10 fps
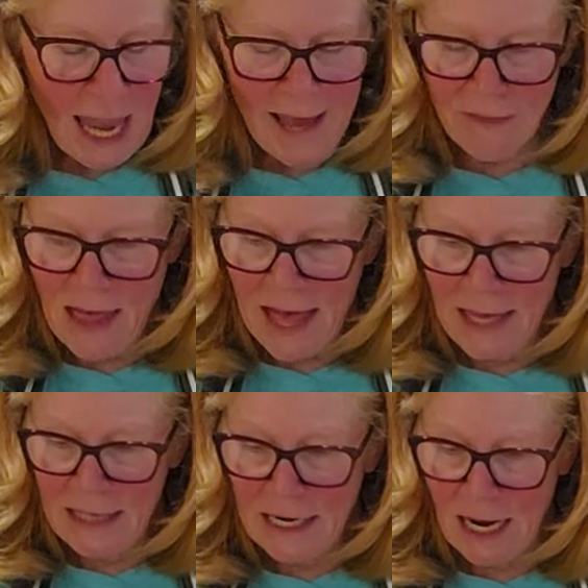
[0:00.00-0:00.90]
And
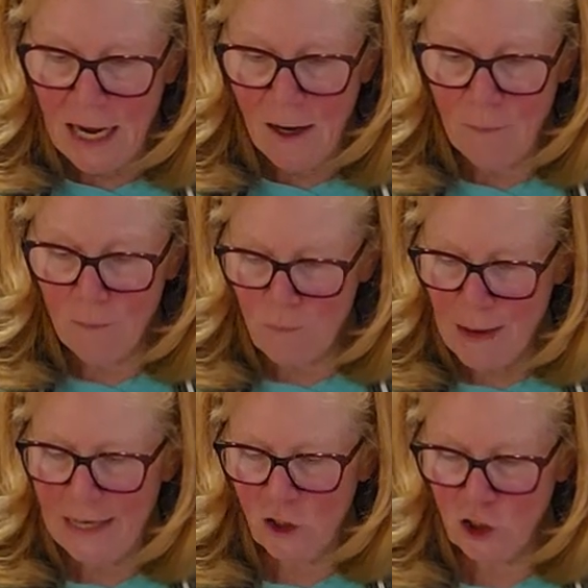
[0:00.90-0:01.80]
then
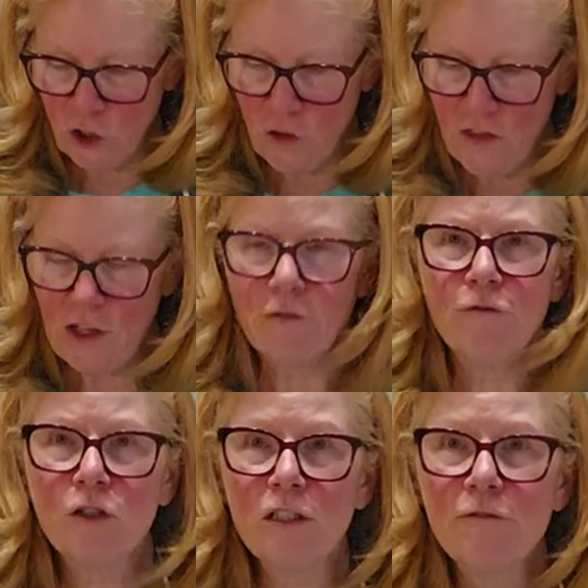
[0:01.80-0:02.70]
making sure that they're
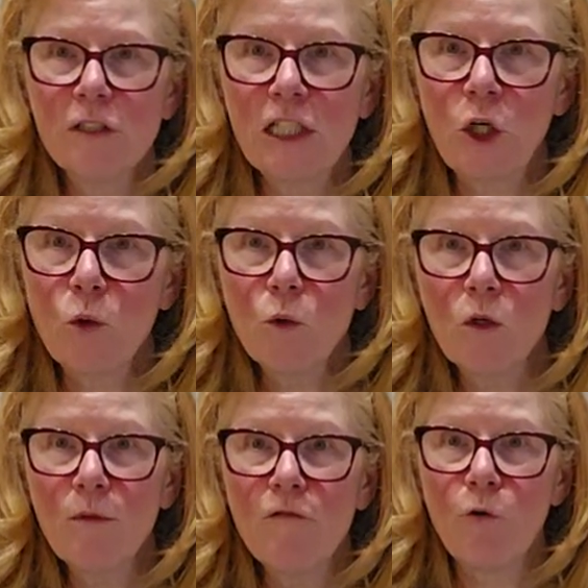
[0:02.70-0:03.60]
fully cool
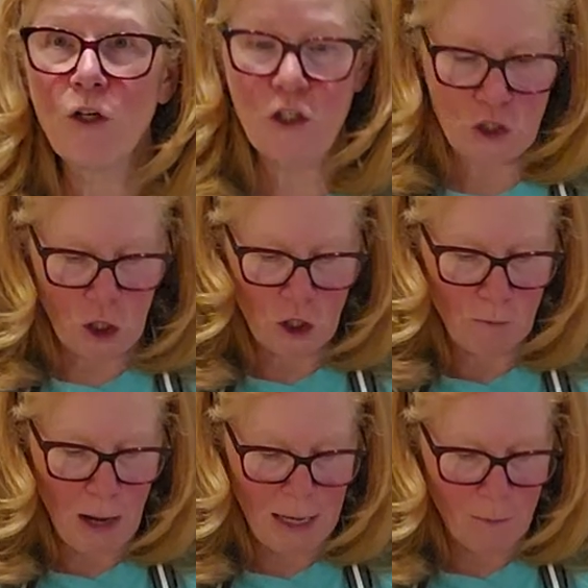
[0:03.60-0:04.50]
before you
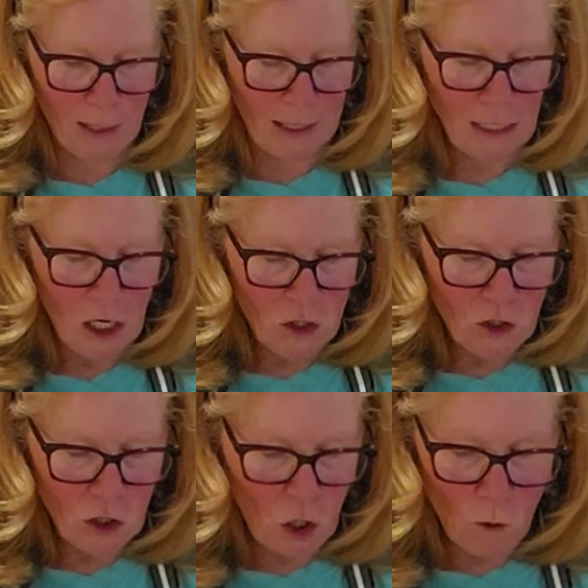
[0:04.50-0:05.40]
start piping.
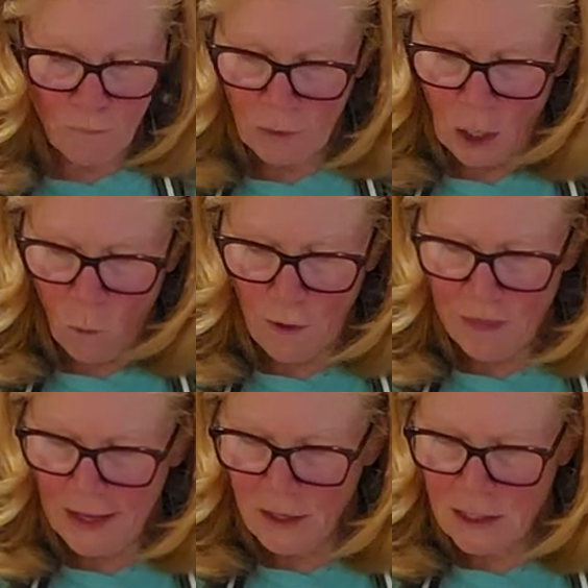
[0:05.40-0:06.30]
So one
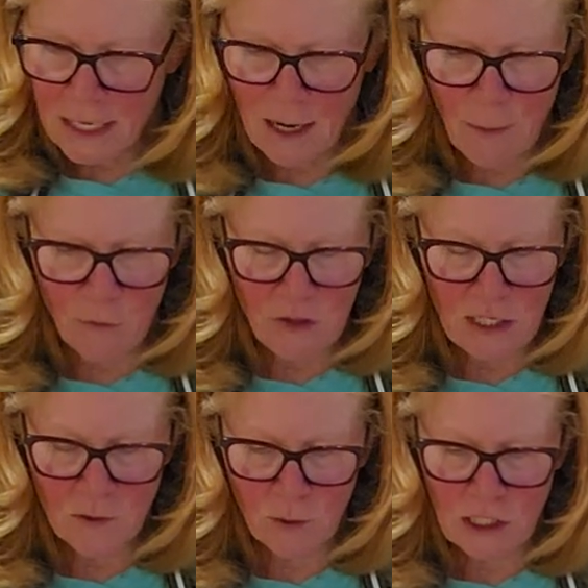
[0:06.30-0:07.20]
thing I'll say about
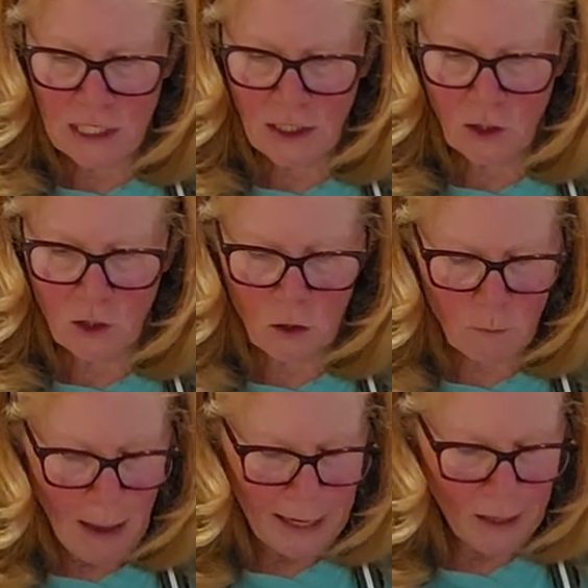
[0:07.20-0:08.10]
these particular
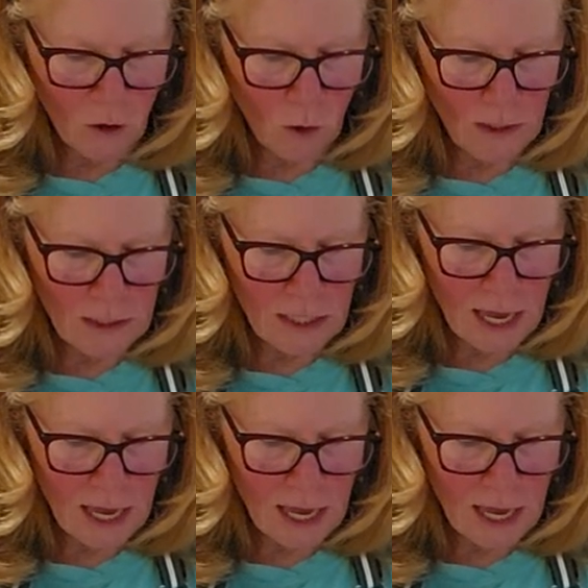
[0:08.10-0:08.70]
macarons is